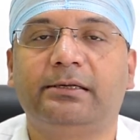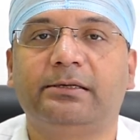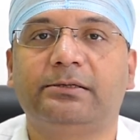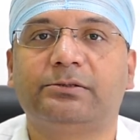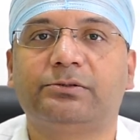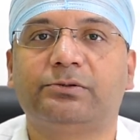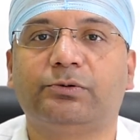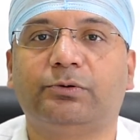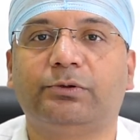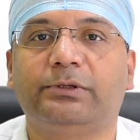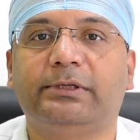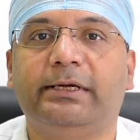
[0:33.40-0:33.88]

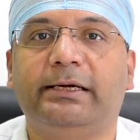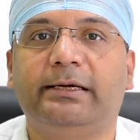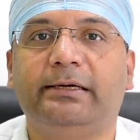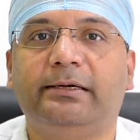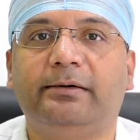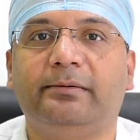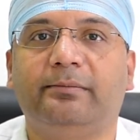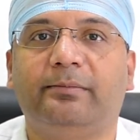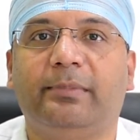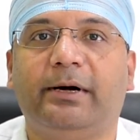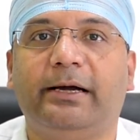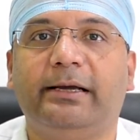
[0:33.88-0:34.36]
so
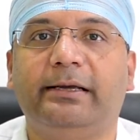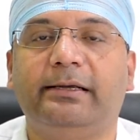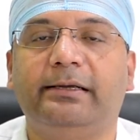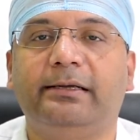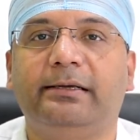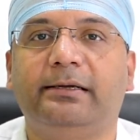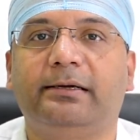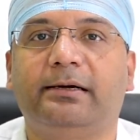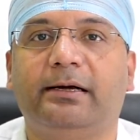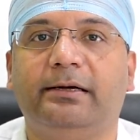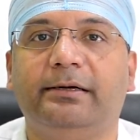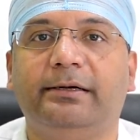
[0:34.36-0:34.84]
that by
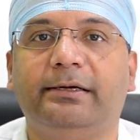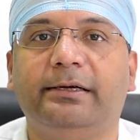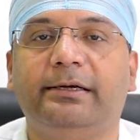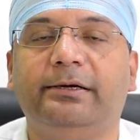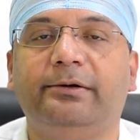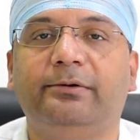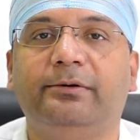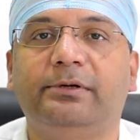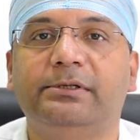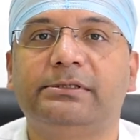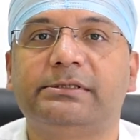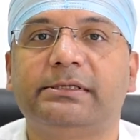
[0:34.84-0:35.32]

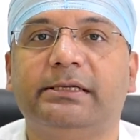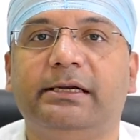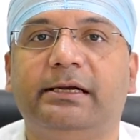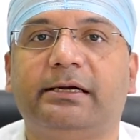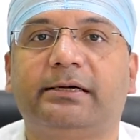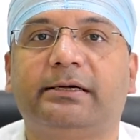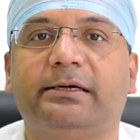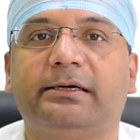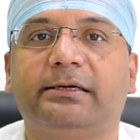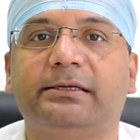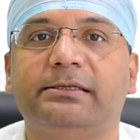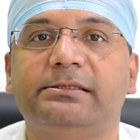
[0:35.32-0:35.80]
continuous
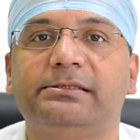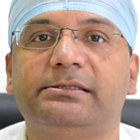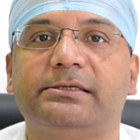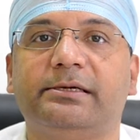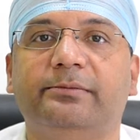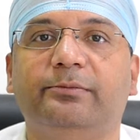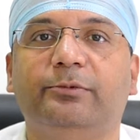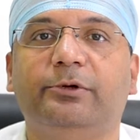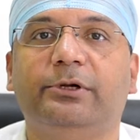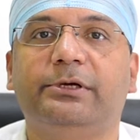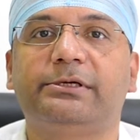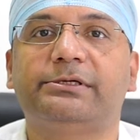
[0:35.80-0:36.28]
electrical
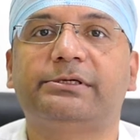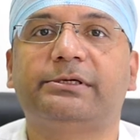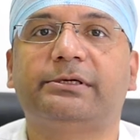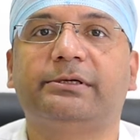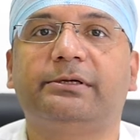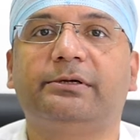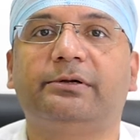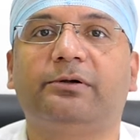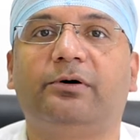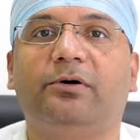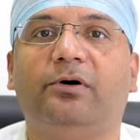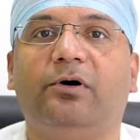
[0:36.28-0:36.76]

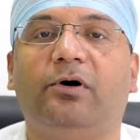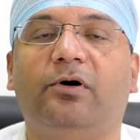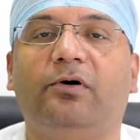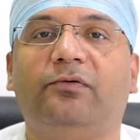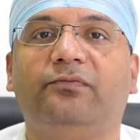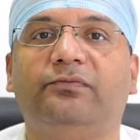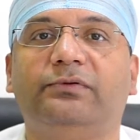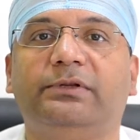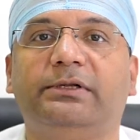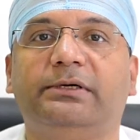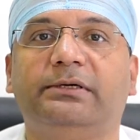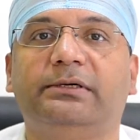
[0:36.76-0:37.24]
stimulation
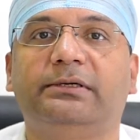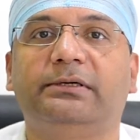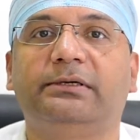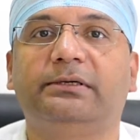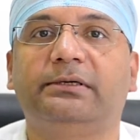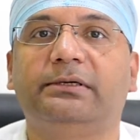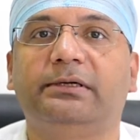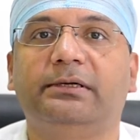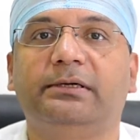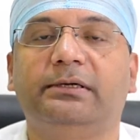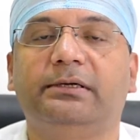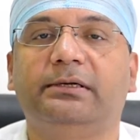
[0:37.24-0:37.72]
of the
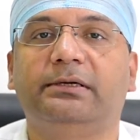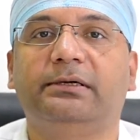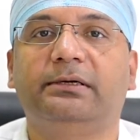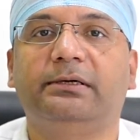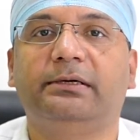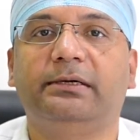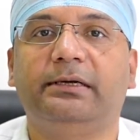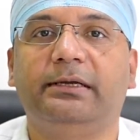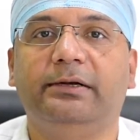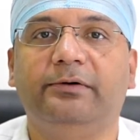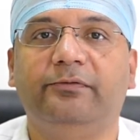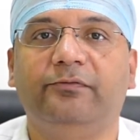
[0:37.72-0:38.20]

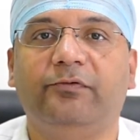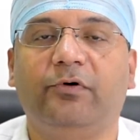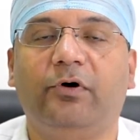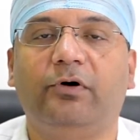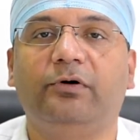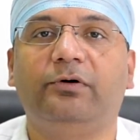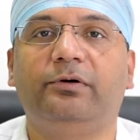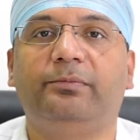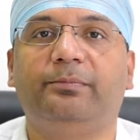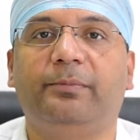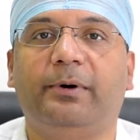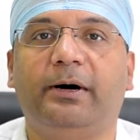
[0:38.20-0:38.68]

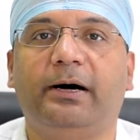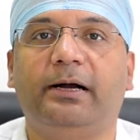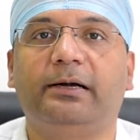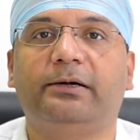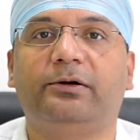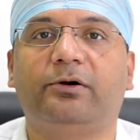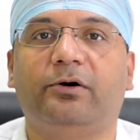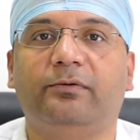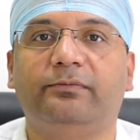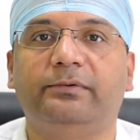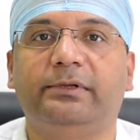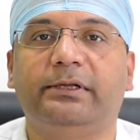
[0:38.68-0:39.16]
involved part
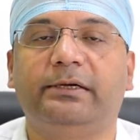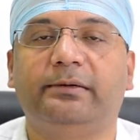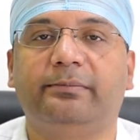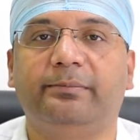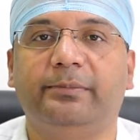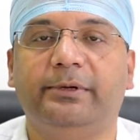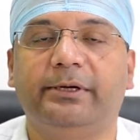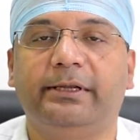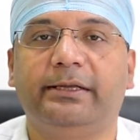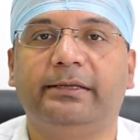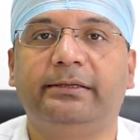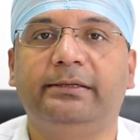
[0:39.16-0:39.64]
of that
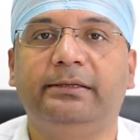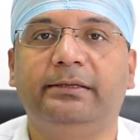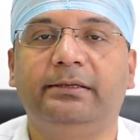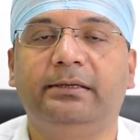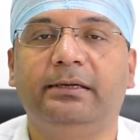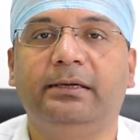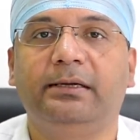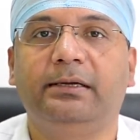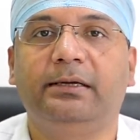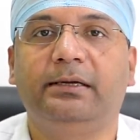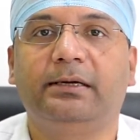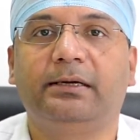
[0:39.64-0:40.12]
brain,
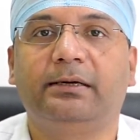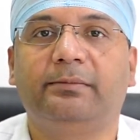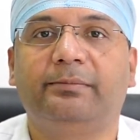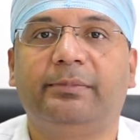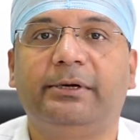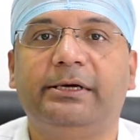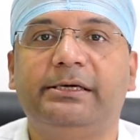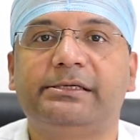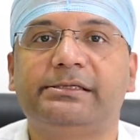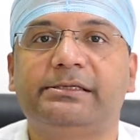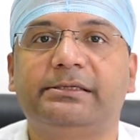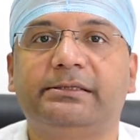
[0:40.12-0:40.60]

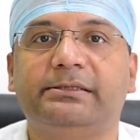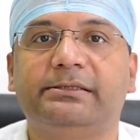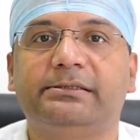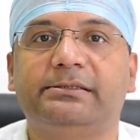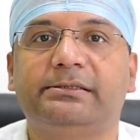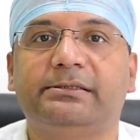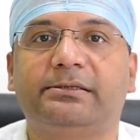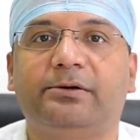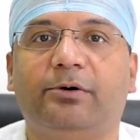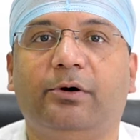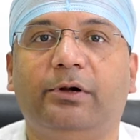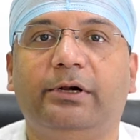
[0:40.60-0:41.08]
patient's
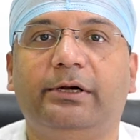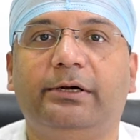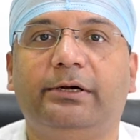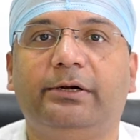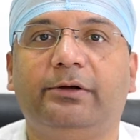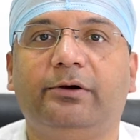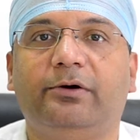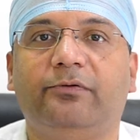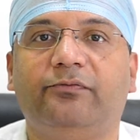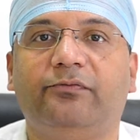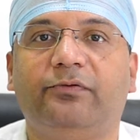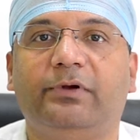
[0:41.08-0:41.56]
quality
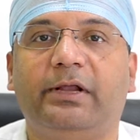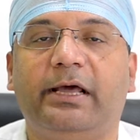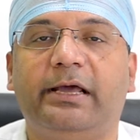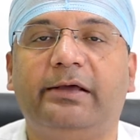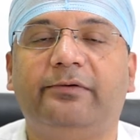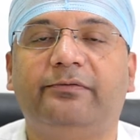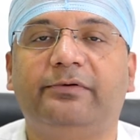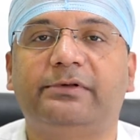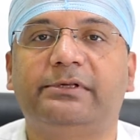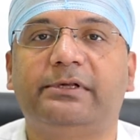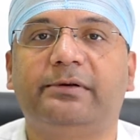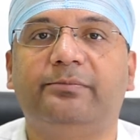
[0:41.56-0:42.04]
of
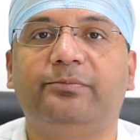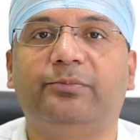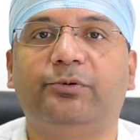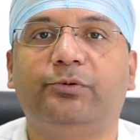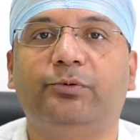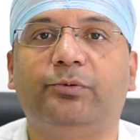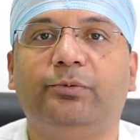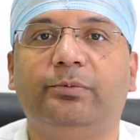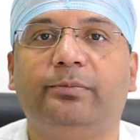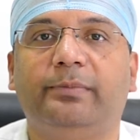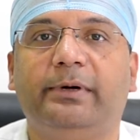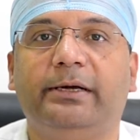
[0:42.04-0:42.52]
life is
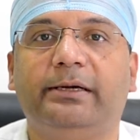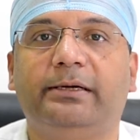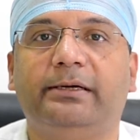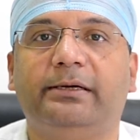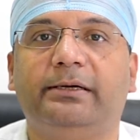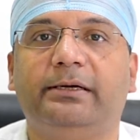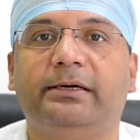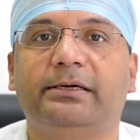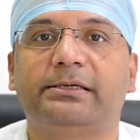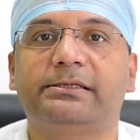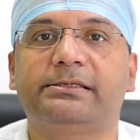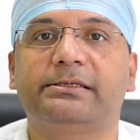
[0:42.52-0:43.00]
improved by
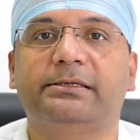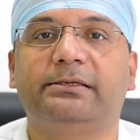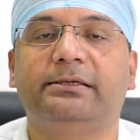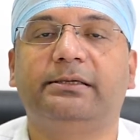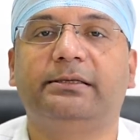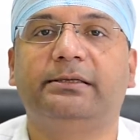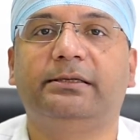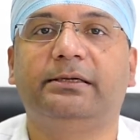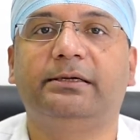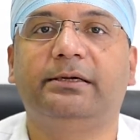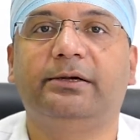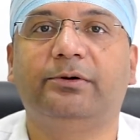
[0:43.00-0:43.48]
reduction
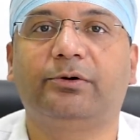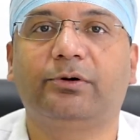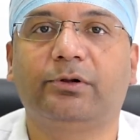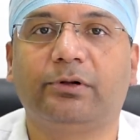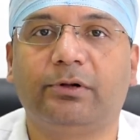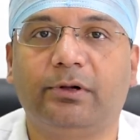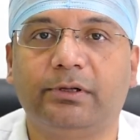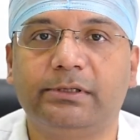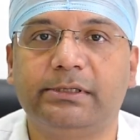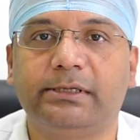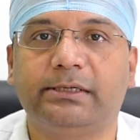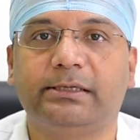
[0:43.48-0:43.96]
in the
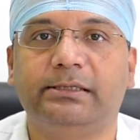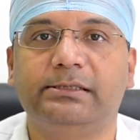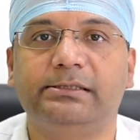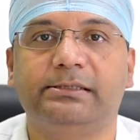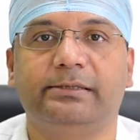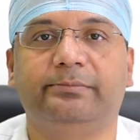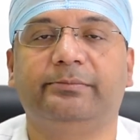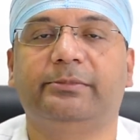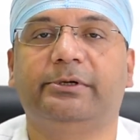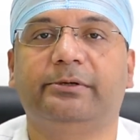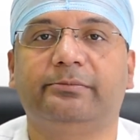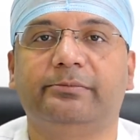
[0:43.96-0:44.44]
neurological
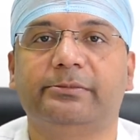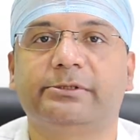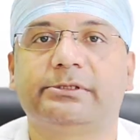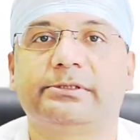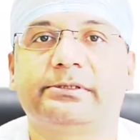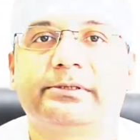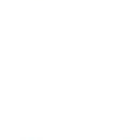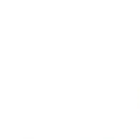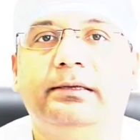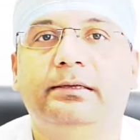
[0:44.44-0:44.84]
symptoms.